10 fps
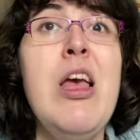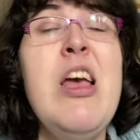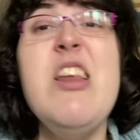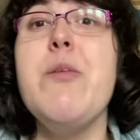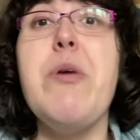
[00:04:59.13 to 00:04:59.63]

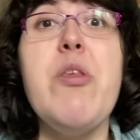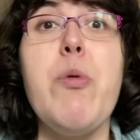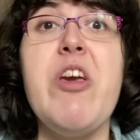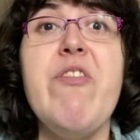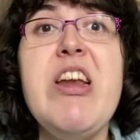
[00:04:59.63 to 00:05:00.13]
Depends
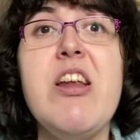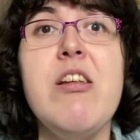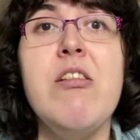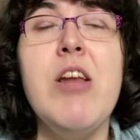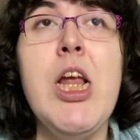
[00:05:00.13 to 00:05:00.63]
what you're
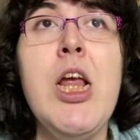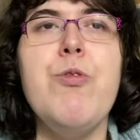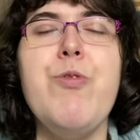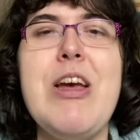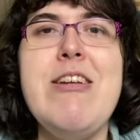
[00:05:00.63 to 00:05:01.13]
reading.
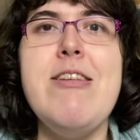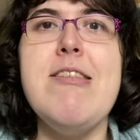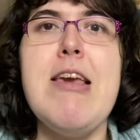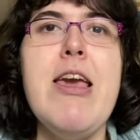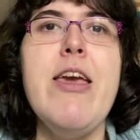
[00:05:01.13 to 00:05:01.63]

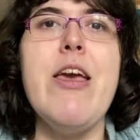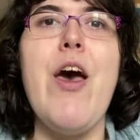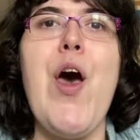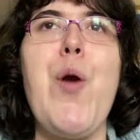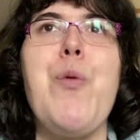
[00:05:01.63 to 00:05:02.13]

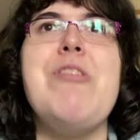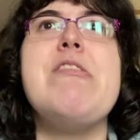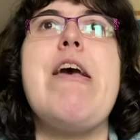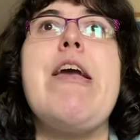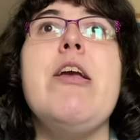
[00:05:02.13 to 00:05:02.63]
Fantasy, I would
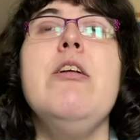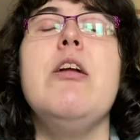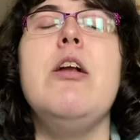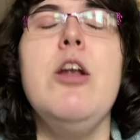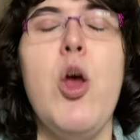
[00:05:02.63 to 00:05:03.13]
say
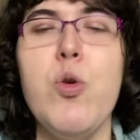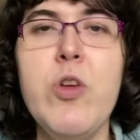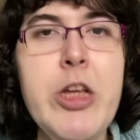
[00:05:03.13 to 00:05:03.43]
long.